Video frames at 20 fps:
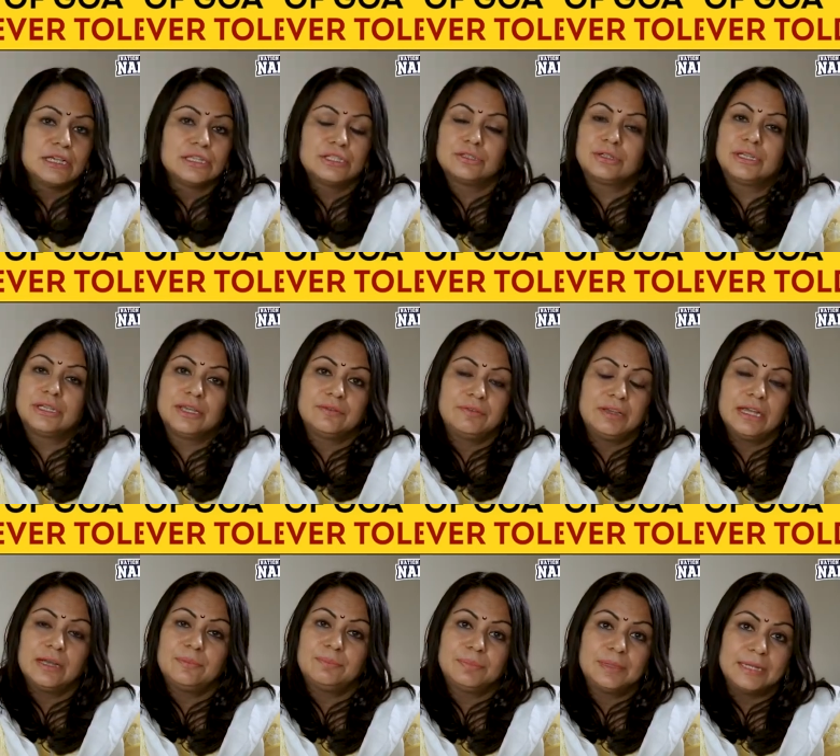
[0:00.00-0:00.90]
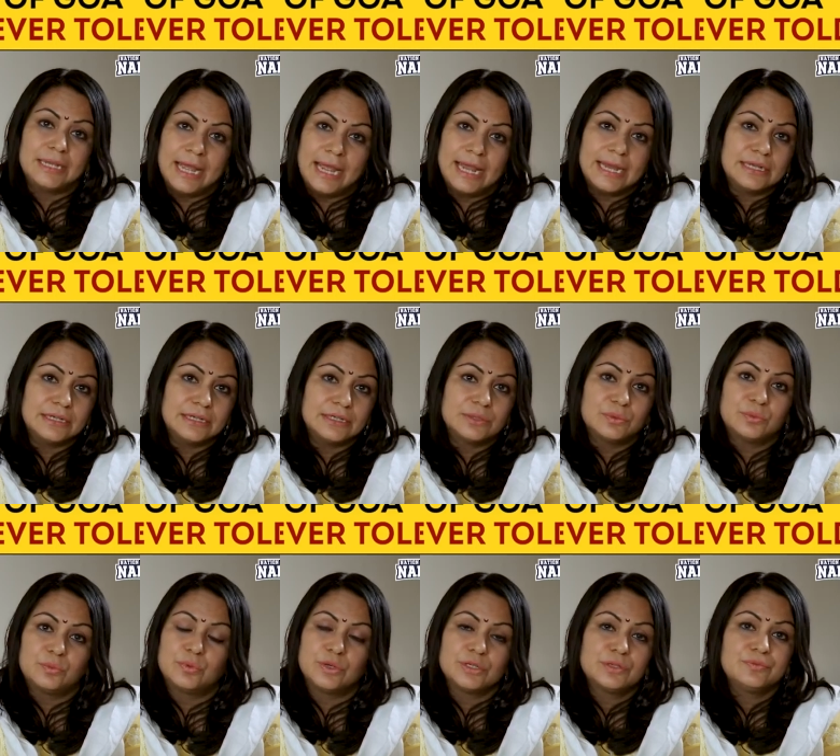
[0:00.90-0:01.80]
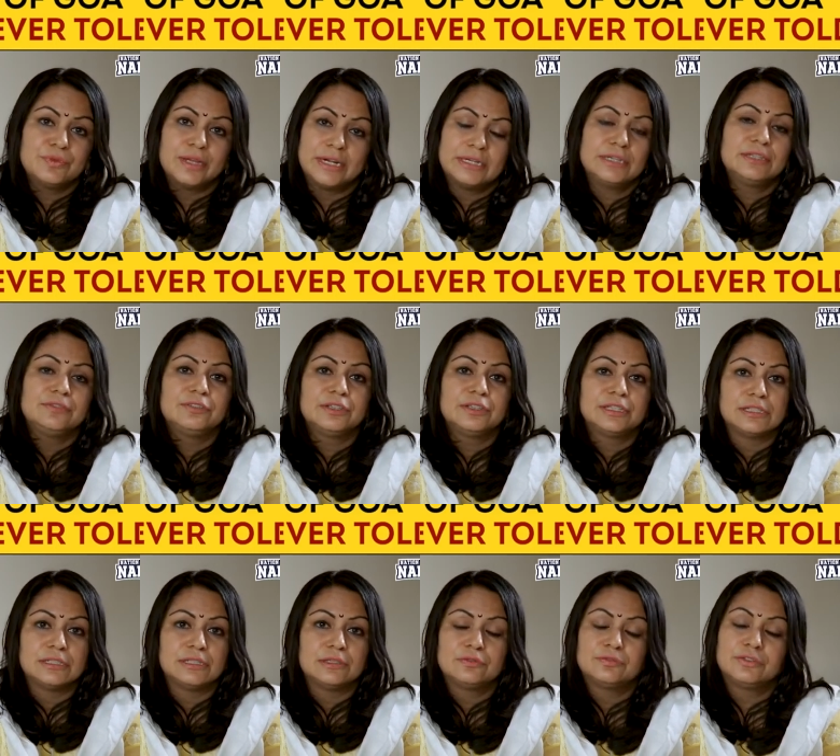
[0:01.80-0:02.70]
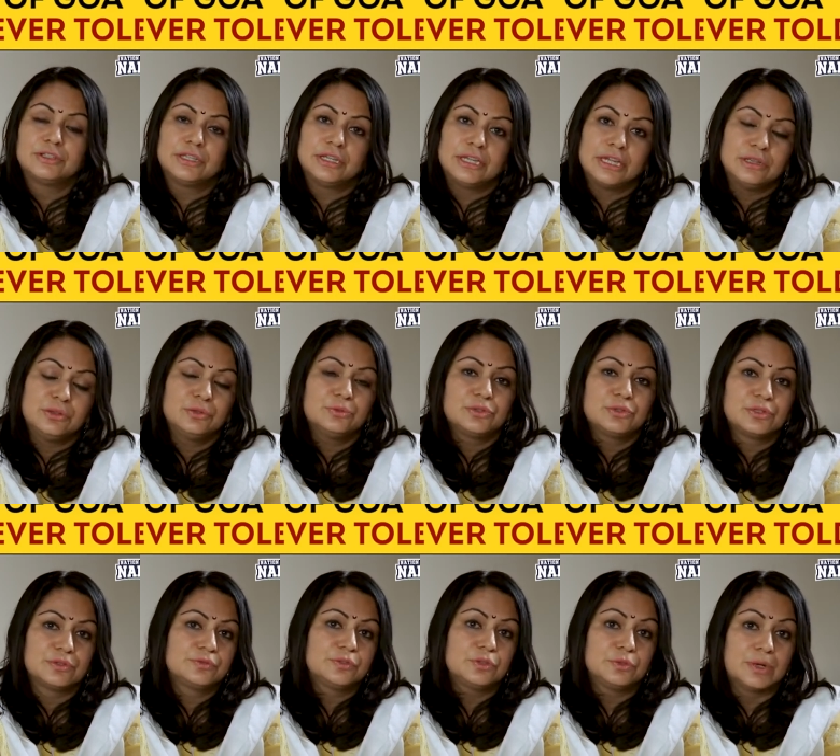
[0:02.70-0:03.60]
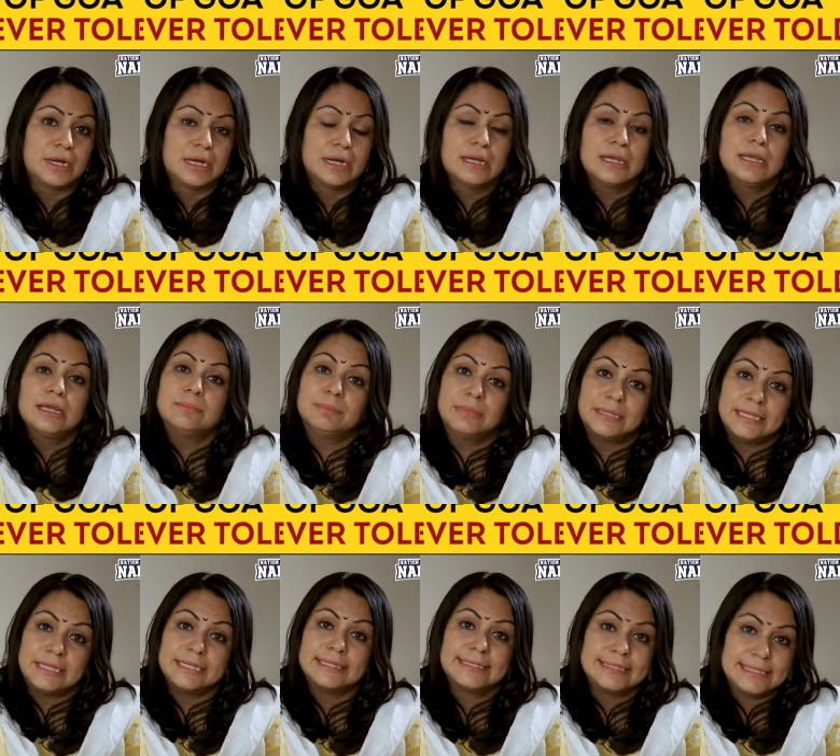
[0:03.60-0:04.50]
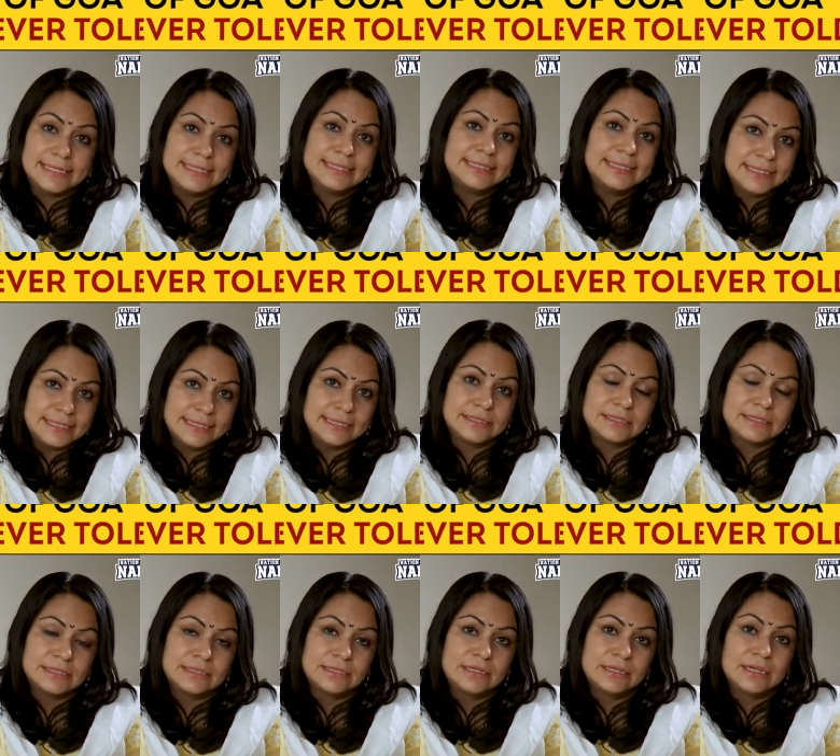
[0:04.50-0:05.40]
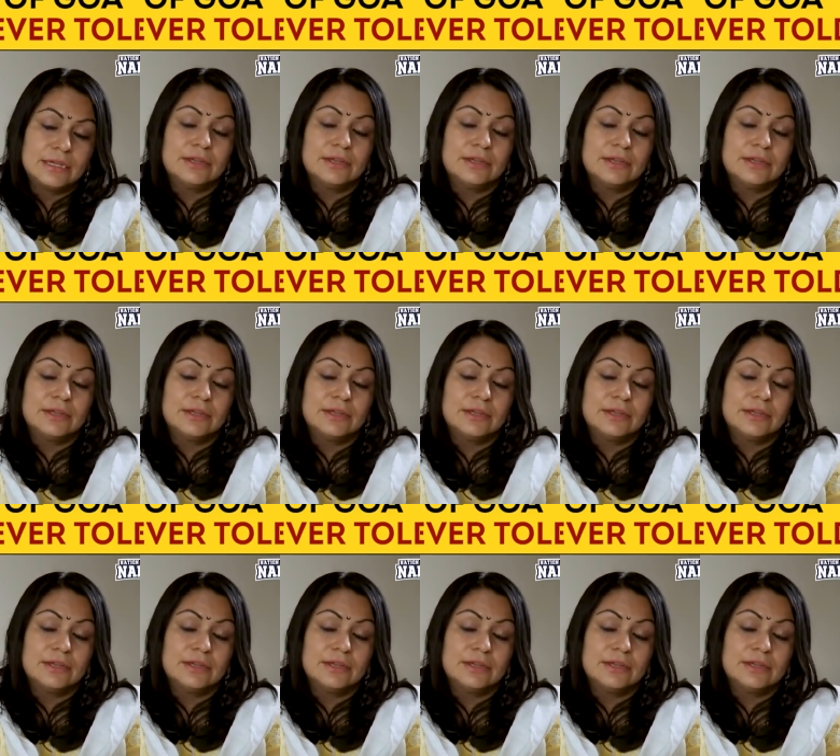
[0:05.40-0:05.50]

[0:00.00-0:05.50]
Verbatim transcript: So, giving up land was very difficult for the Hindus of Goa. But they still did it.